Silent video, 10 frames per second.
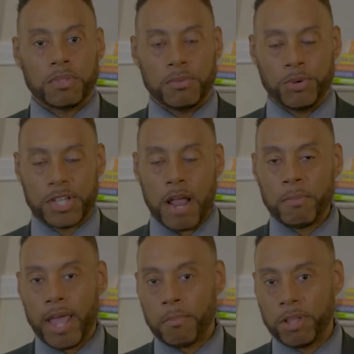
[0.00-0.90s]
The
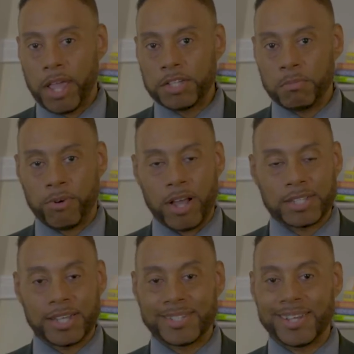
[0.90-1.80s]
retirement application
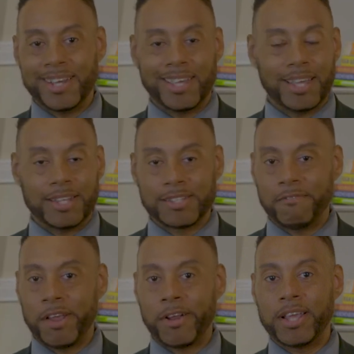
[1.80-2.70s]
process, again, is
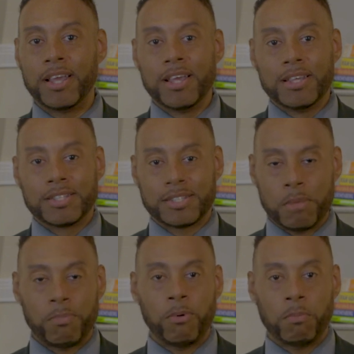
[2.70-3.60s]
a very
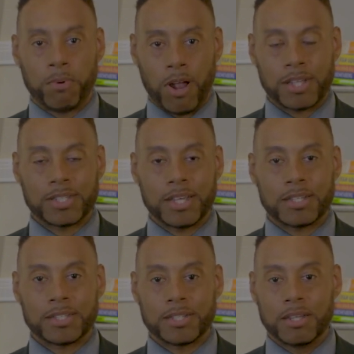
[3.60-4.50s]
simple
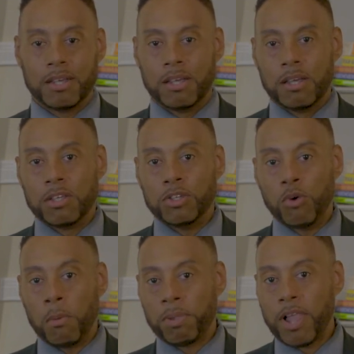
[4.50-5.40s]
process.
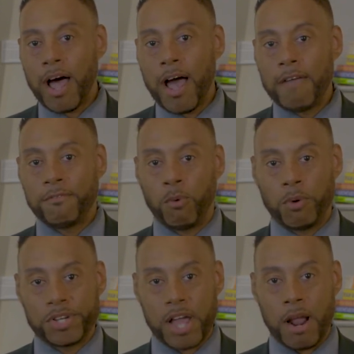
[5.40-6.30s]
You apply
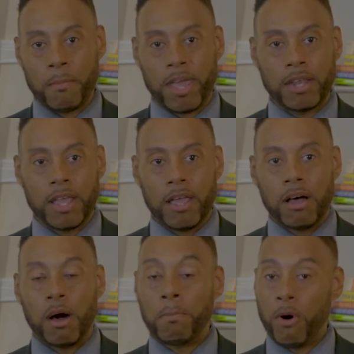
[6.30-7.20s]
for retirement
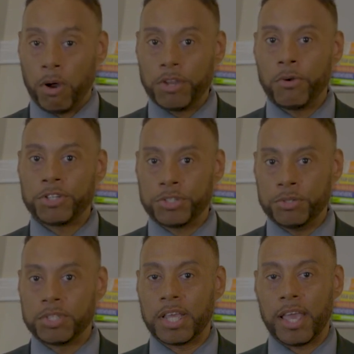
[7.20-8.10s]
upon your
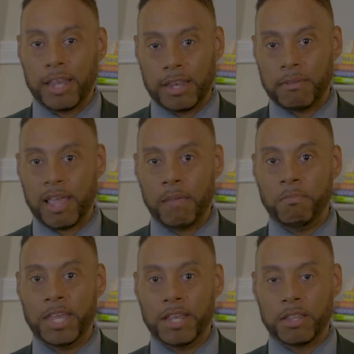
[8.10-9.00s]
choosing
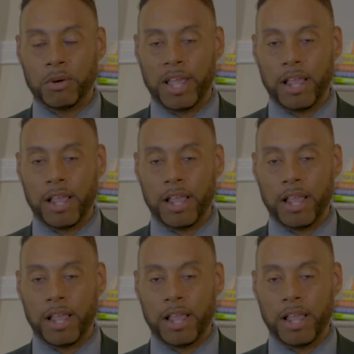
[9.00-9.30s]
and meeting the